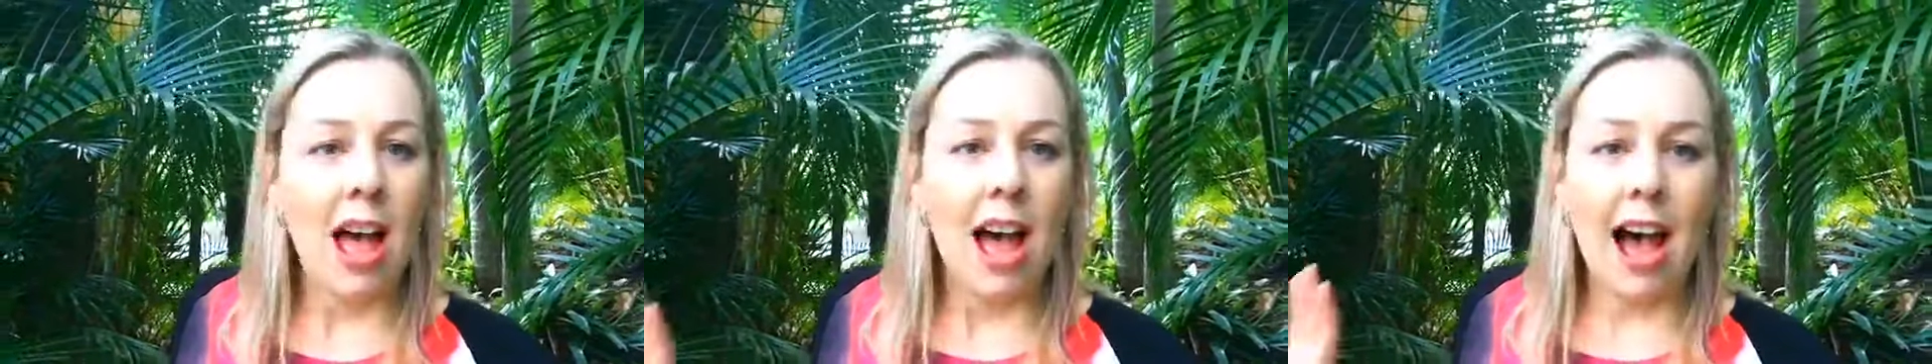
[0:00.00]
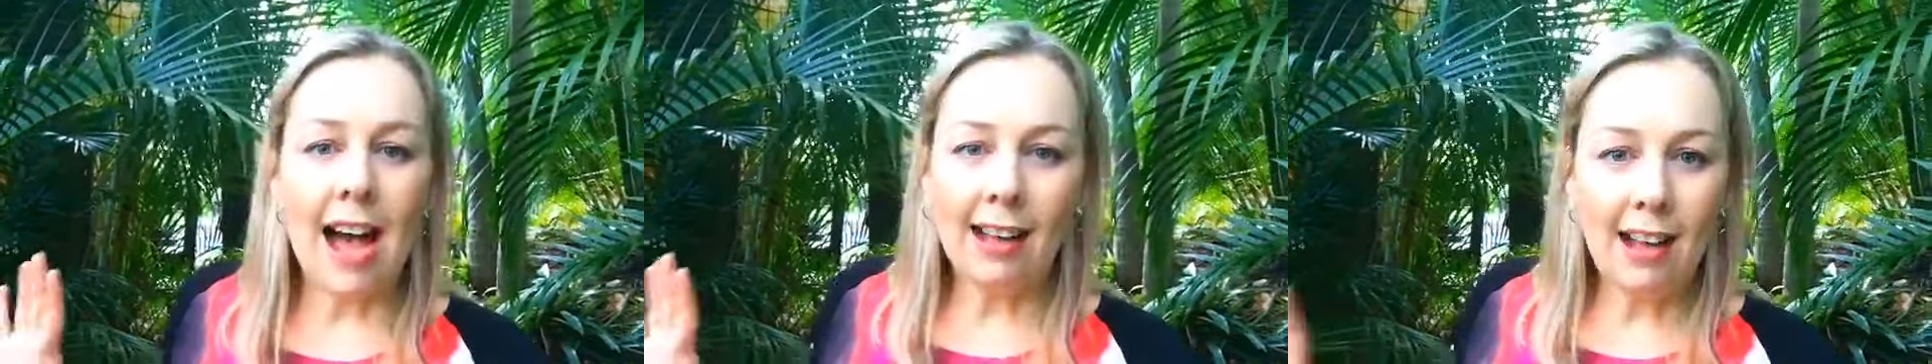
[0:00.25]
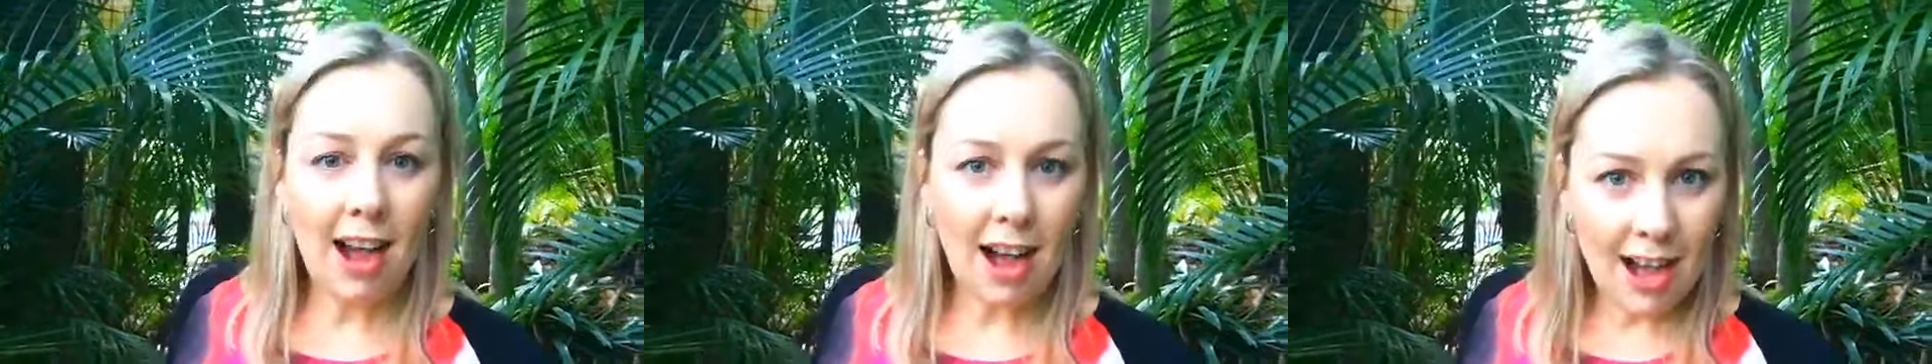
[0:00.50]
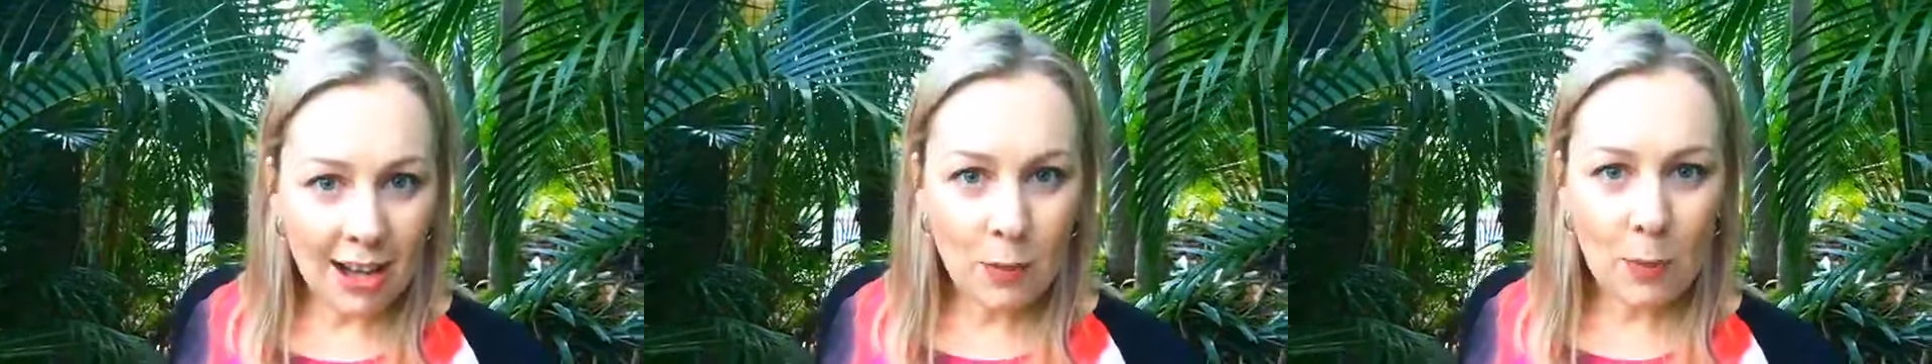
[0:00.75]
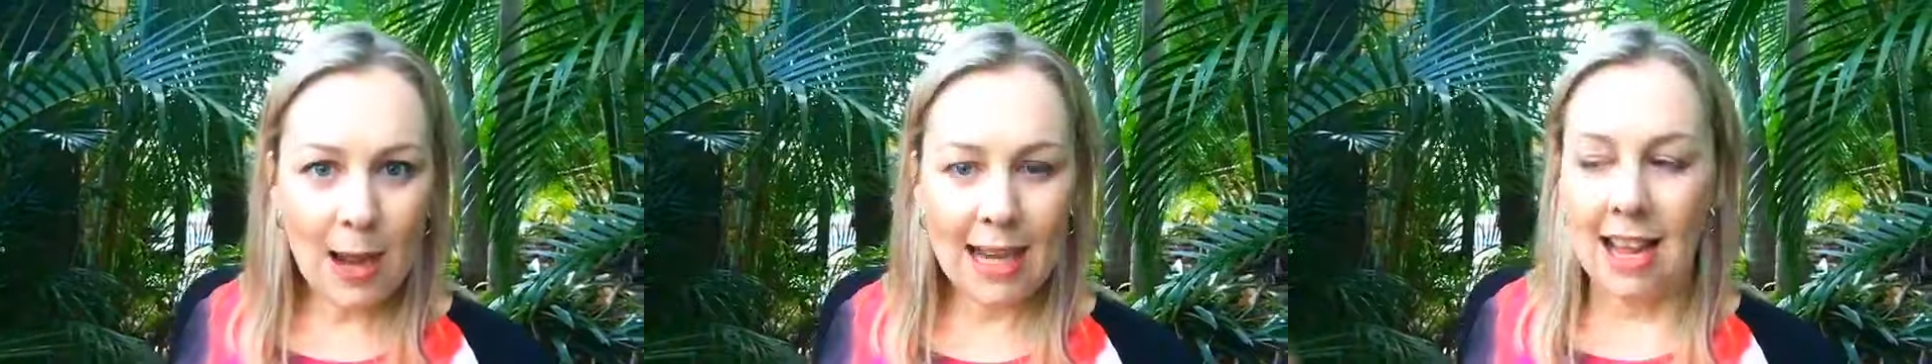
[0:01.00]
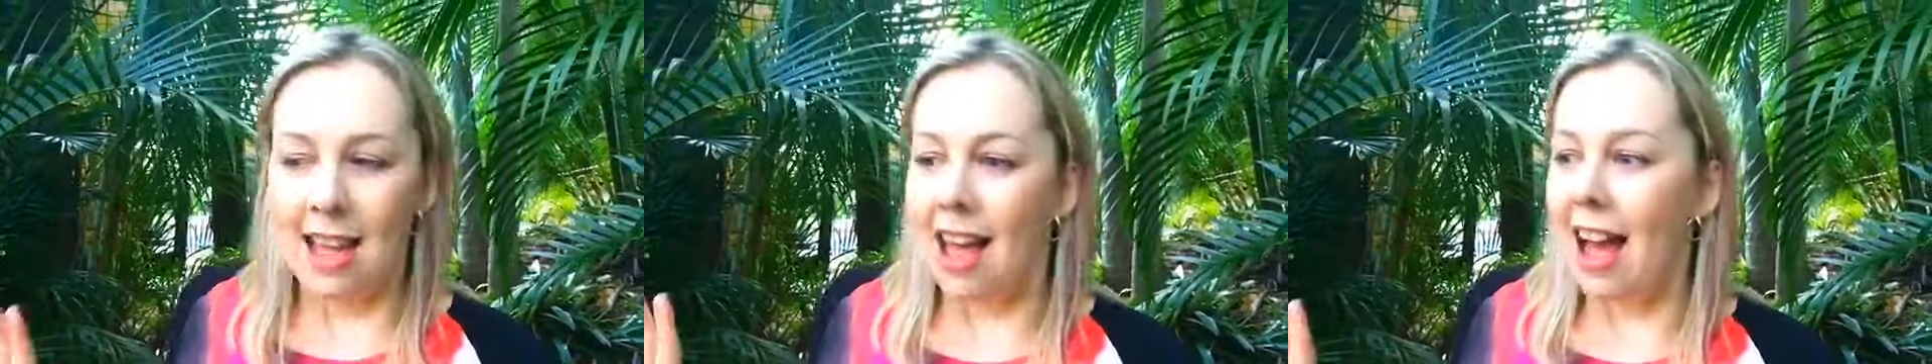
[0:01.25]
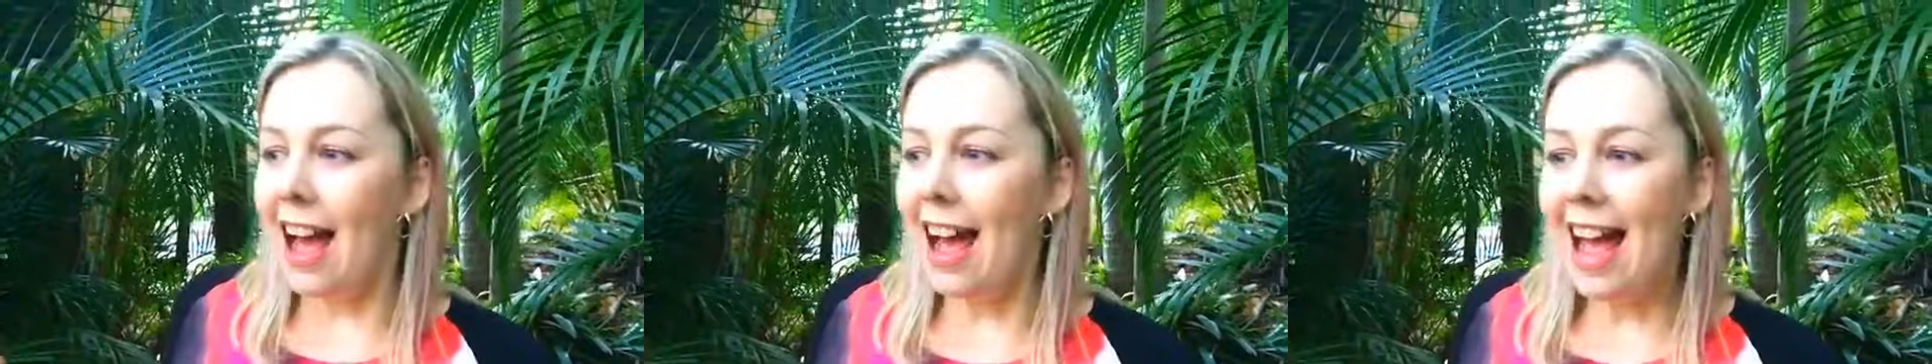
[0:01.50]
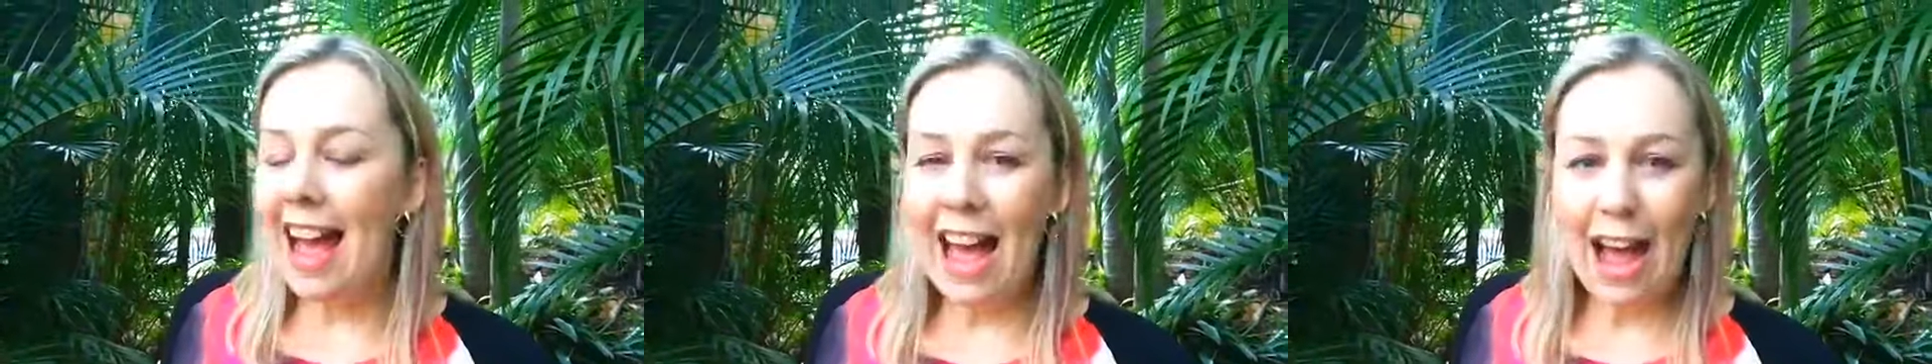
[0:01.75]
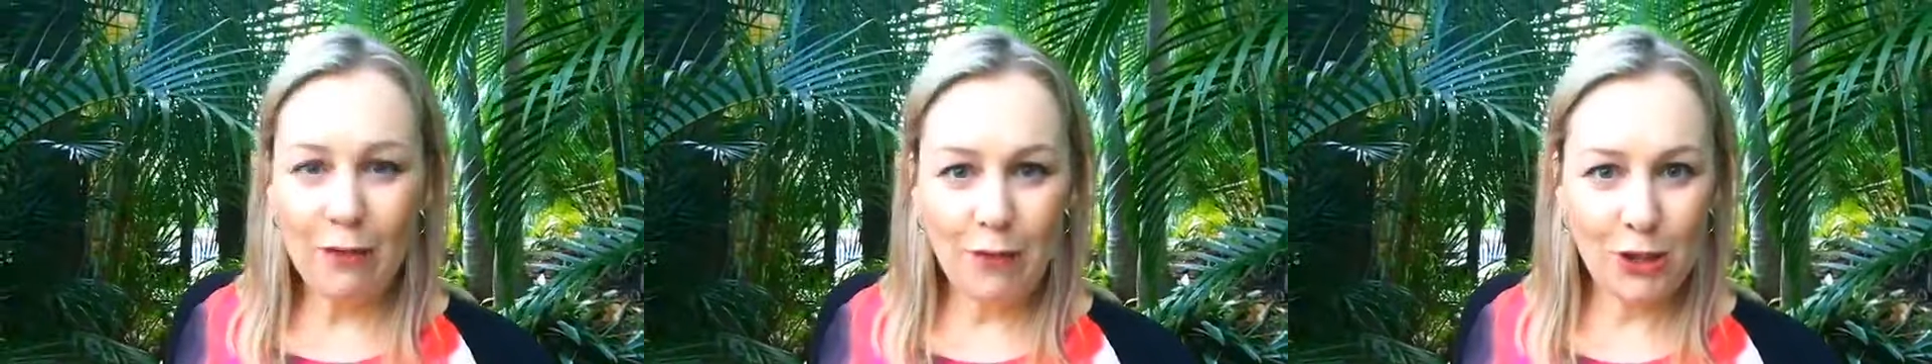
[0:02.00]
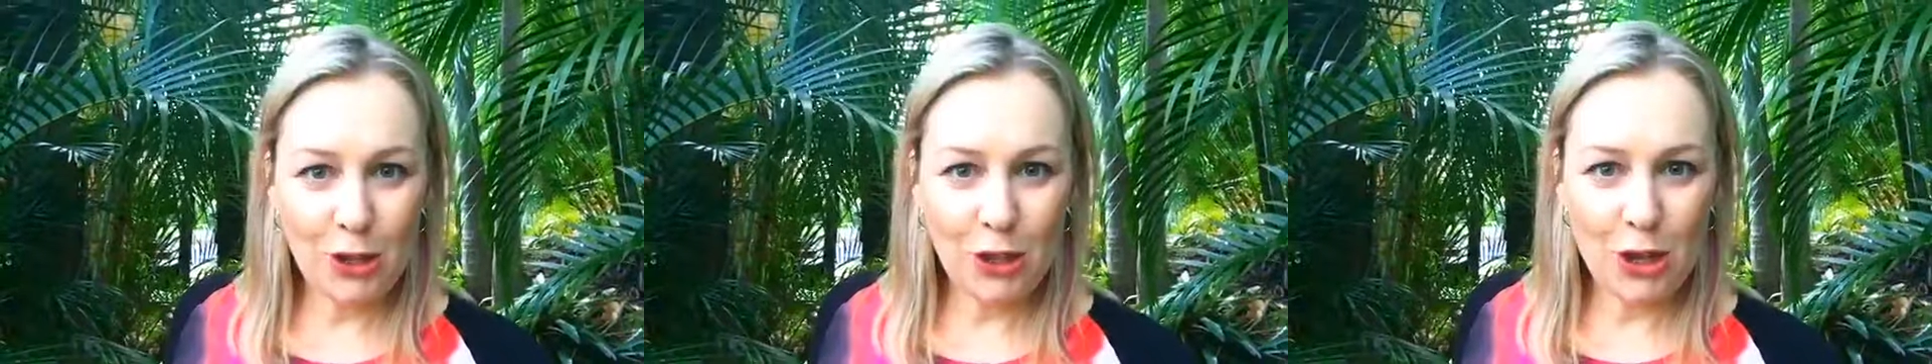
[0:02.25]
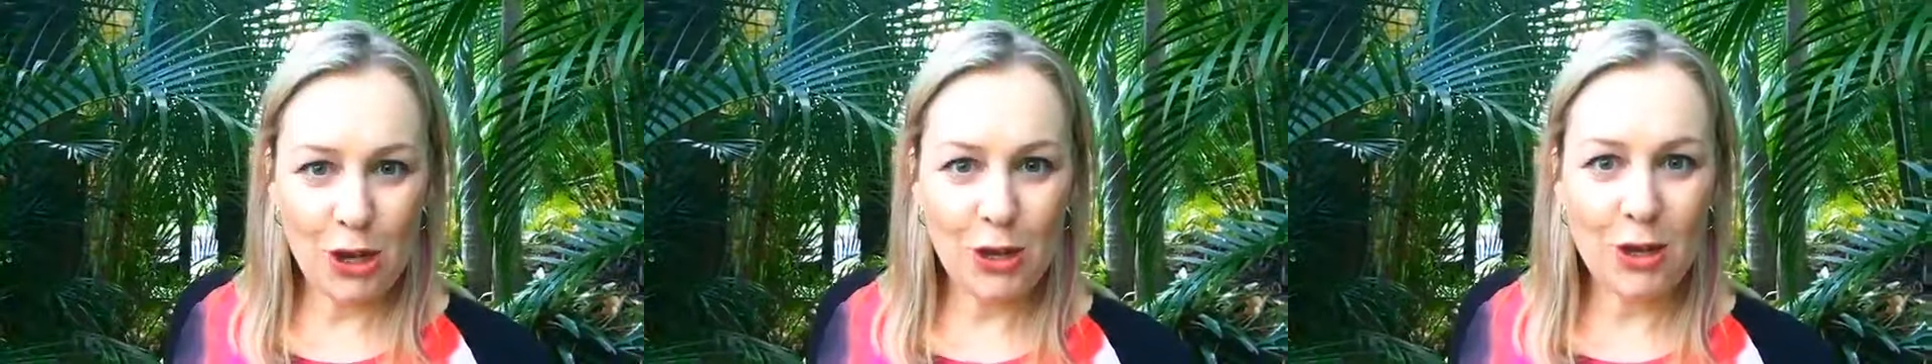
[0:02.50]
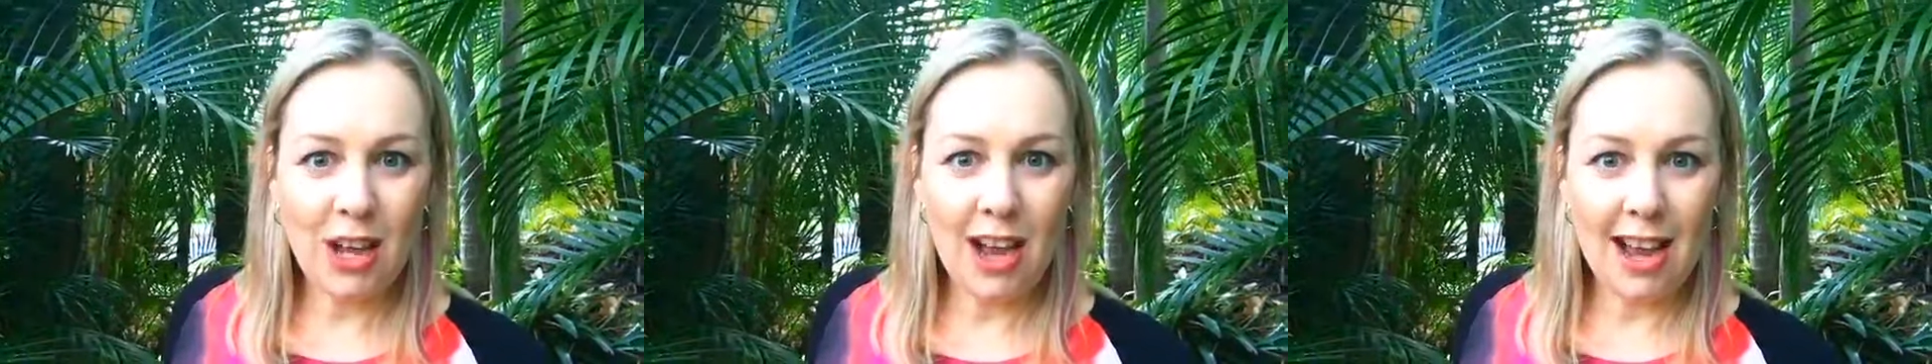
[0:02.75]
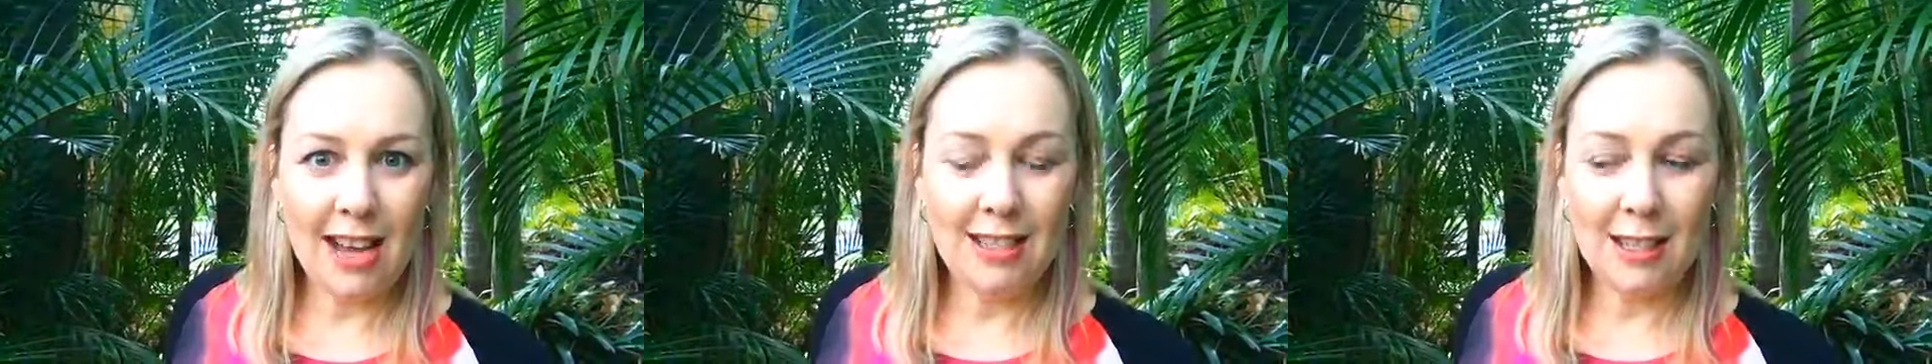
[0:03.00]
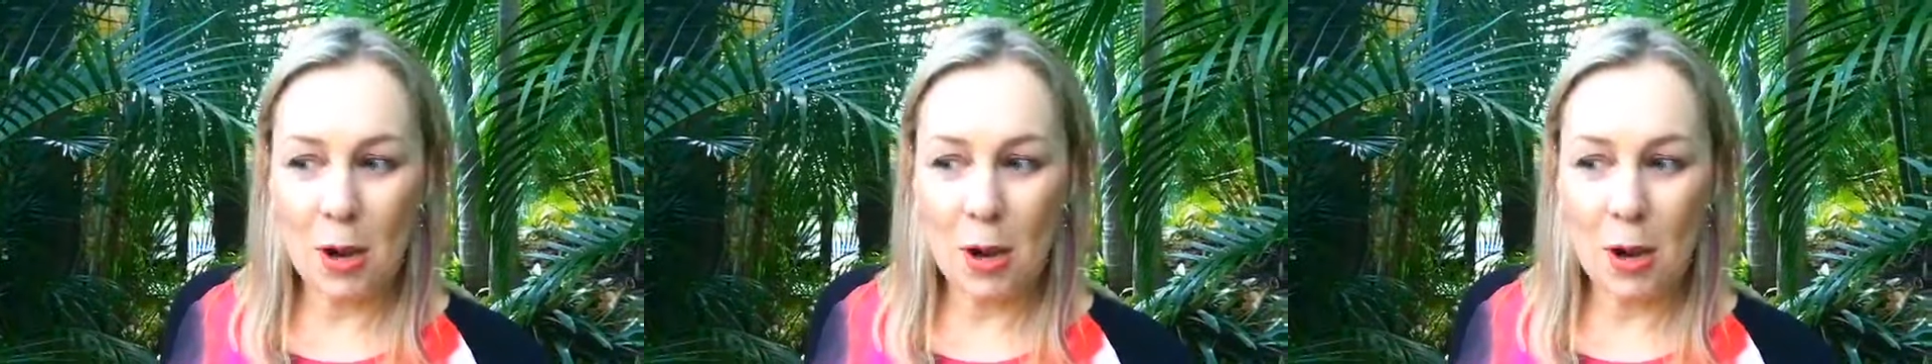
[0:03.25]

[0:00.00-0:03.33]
I can't wait. I have to show you guys